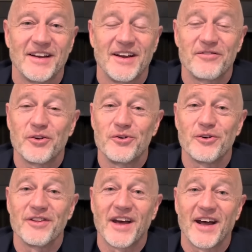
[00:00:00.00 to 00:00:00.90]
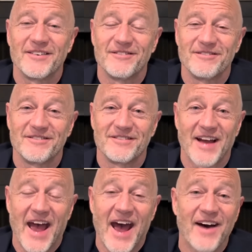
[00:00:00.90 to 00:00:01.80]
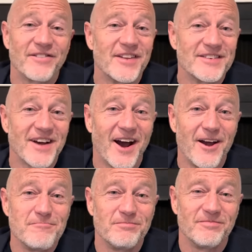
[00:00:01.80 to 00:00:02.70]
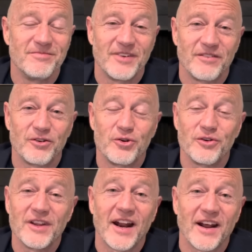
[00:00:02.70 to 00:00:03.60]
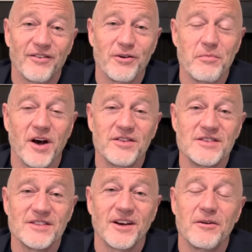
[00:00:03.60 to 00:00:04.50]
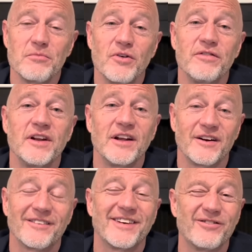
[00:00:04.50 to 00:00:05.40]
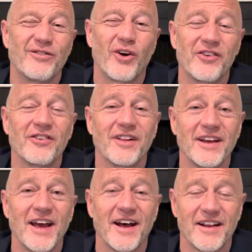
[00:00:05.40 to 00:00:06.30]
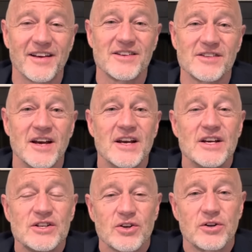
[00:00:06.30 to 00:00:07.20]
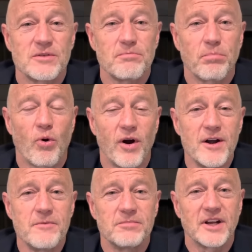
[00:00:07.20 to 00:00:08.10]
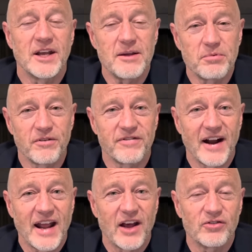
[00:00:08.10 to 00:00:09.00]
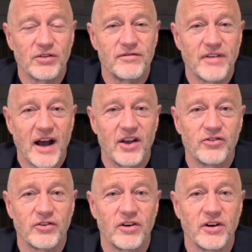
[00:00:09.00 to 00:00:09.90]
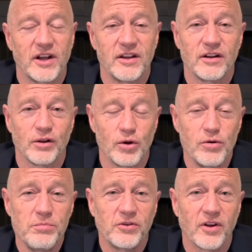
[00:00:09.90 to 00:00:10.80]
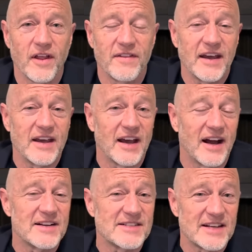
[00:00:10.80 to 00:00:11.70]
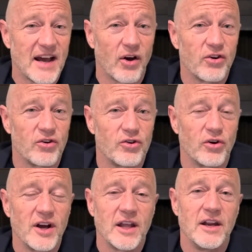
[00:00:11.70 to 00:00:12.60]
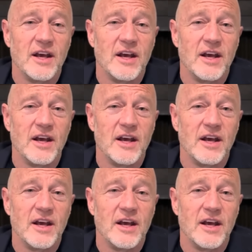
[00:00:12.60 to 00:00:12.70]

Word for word: If you're doing that half of the time, you're doing that every month, is it going to move the needle? Unfortunately, yeah, it is. So it's important to keep your financial advisor in the loop so that they can kind of see how you're doing